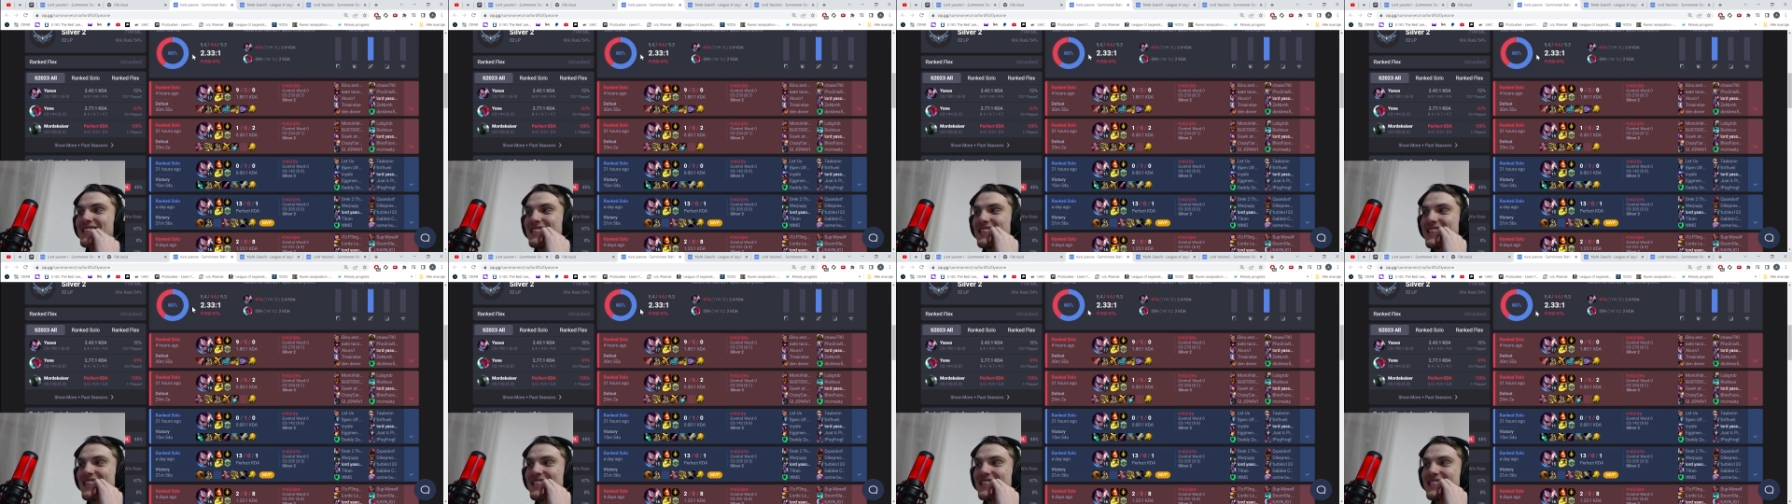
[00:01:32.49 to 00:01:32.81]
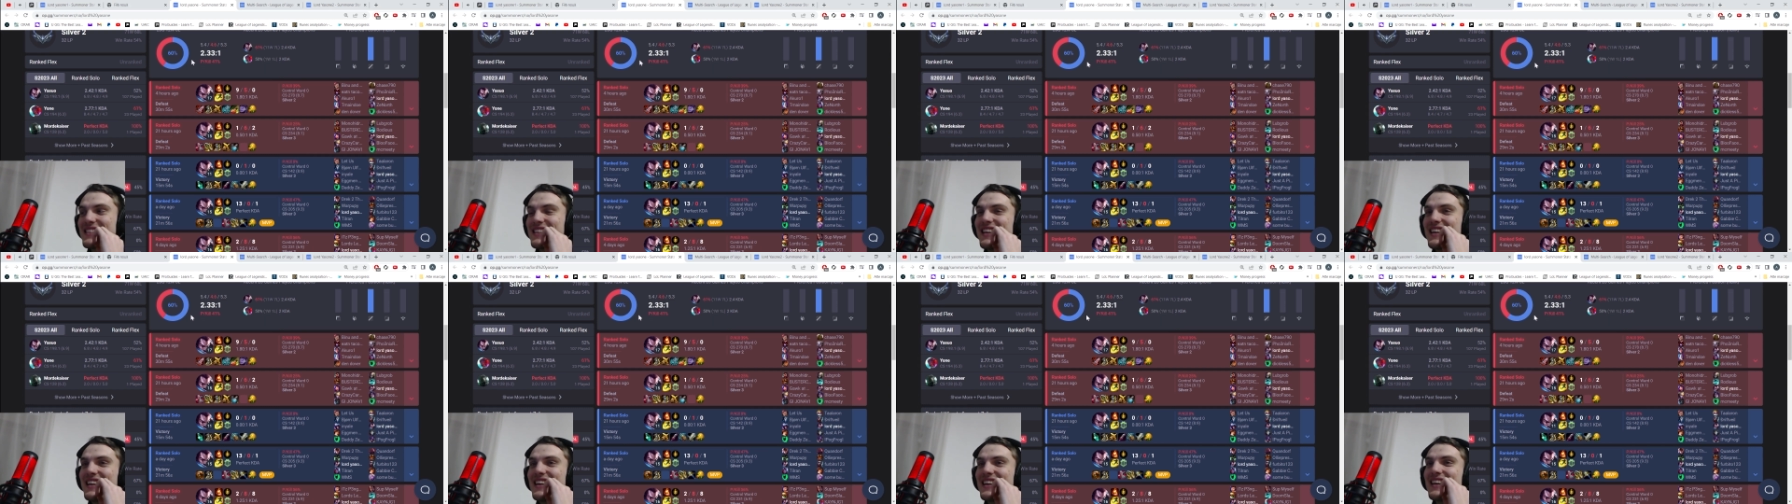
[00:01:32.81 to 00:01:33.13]
yes, yes.
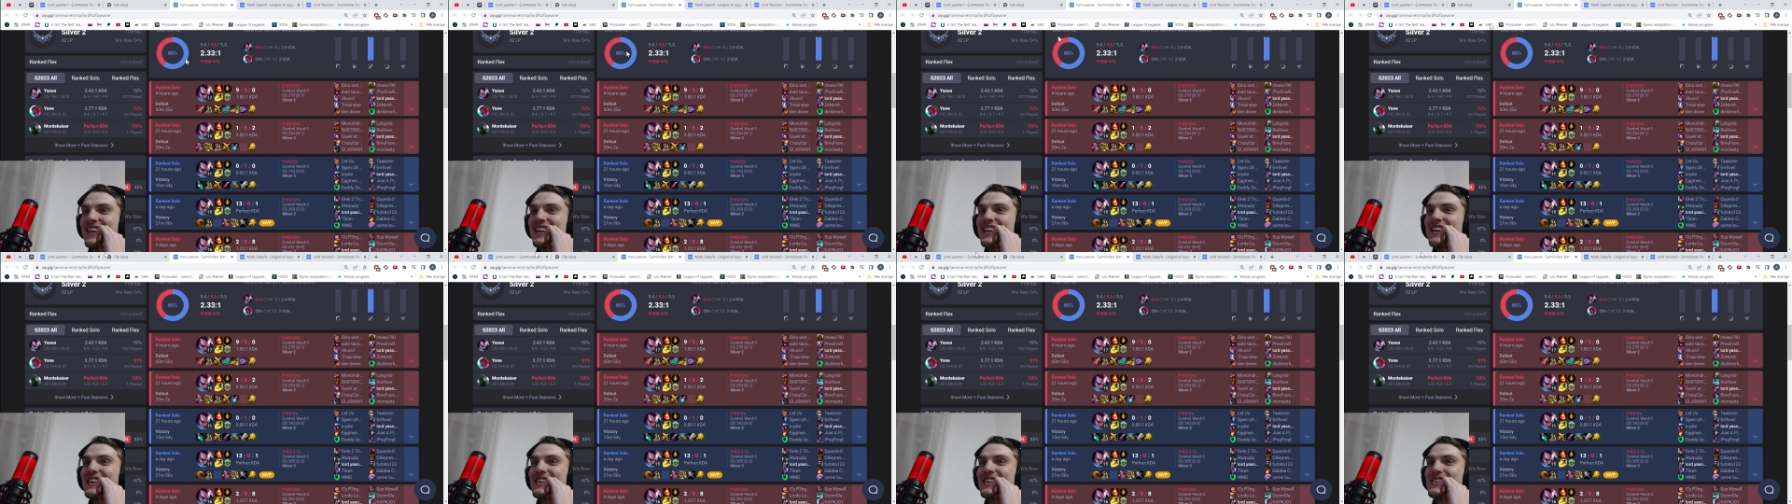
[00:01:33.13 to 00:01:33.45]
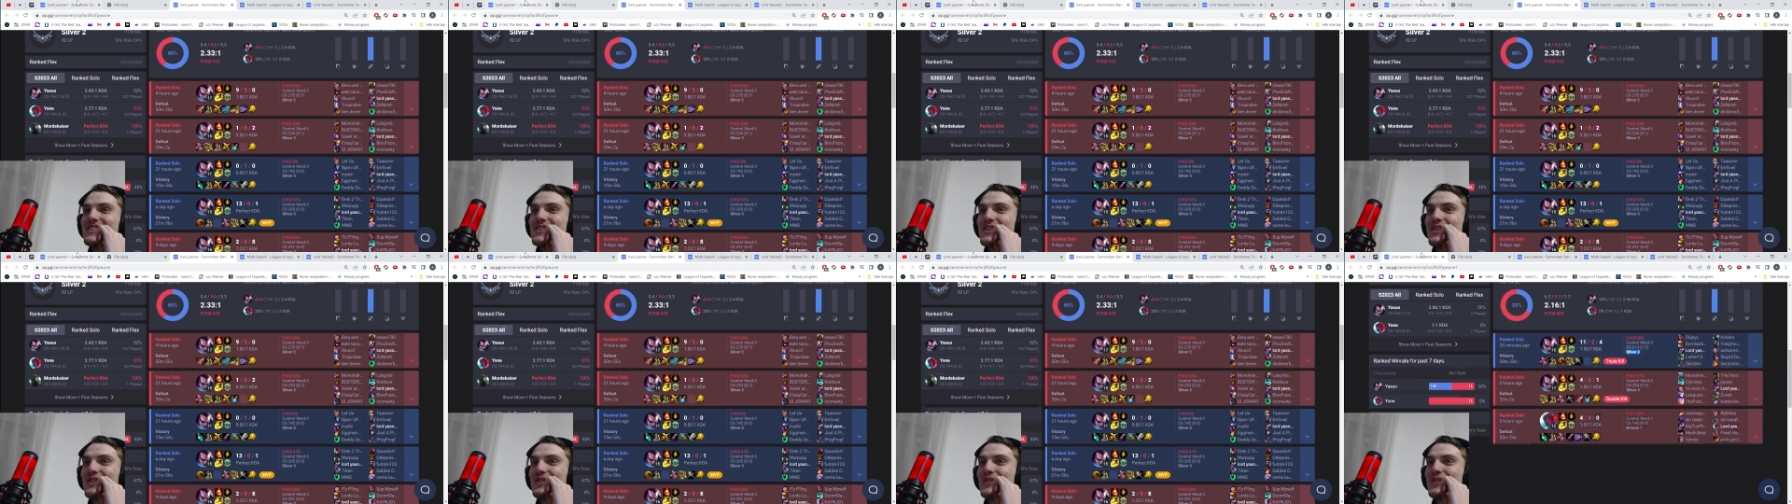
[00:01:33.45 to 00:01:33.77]

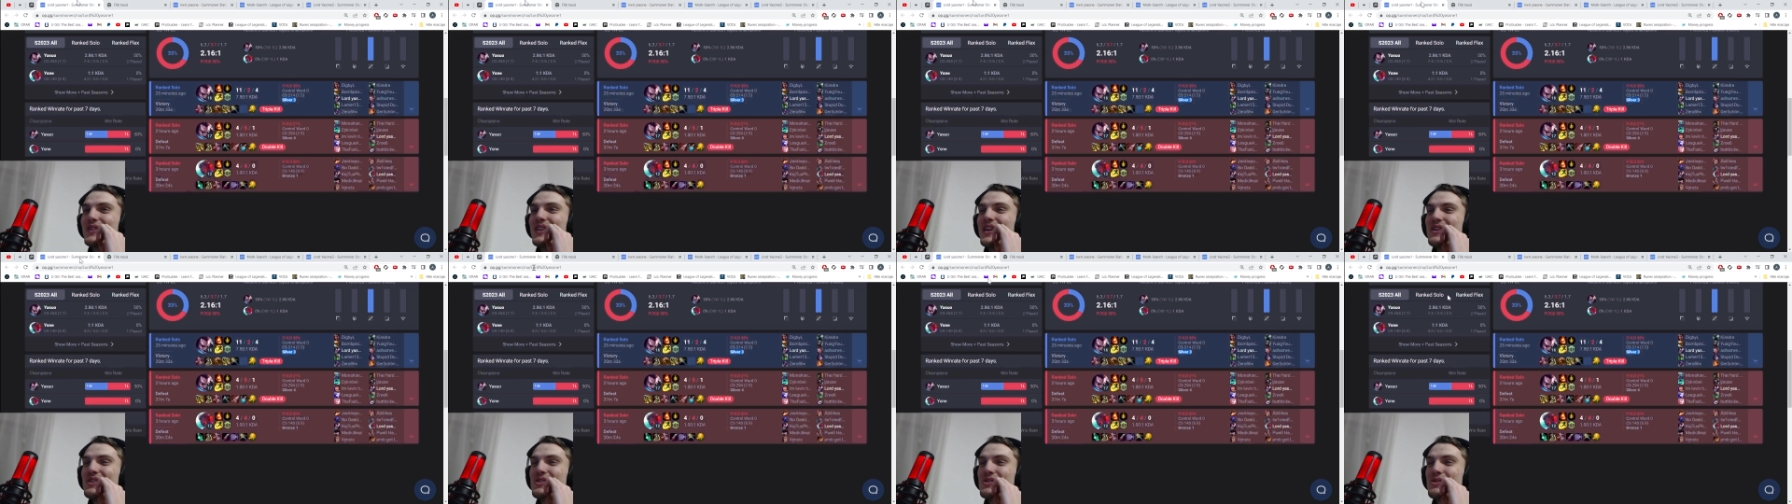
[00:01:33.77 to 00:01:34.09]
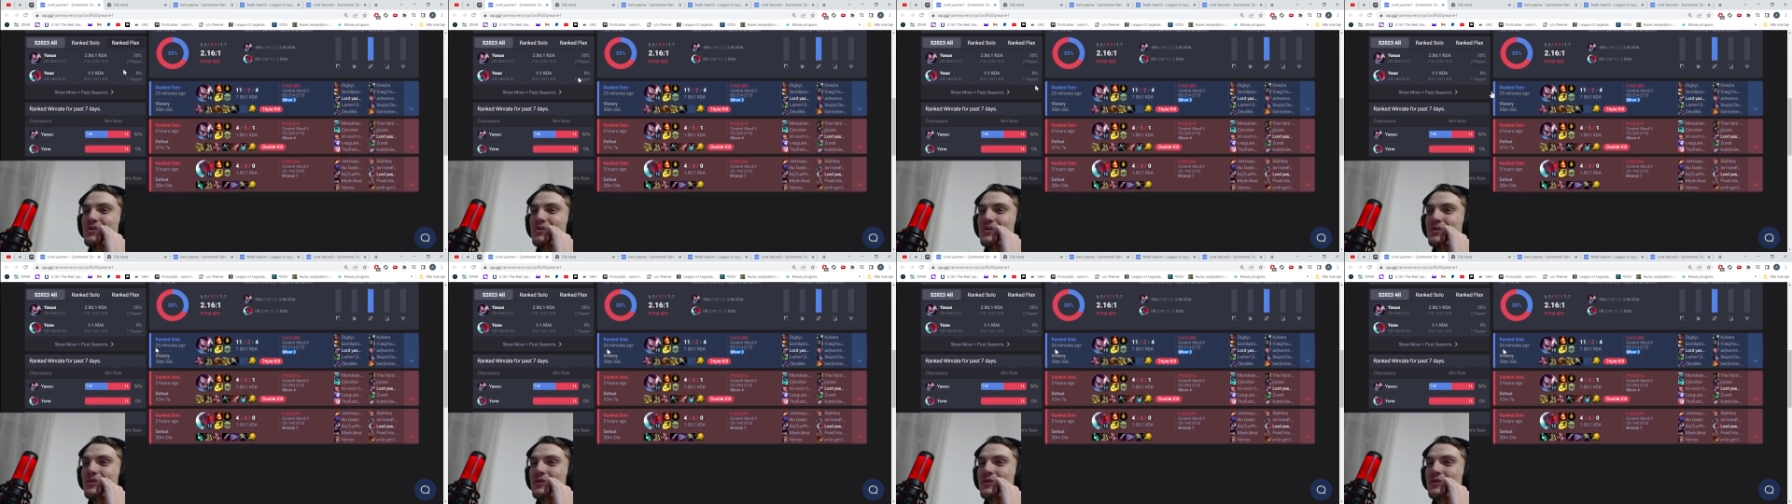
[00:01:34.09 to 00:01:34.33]
So today I had a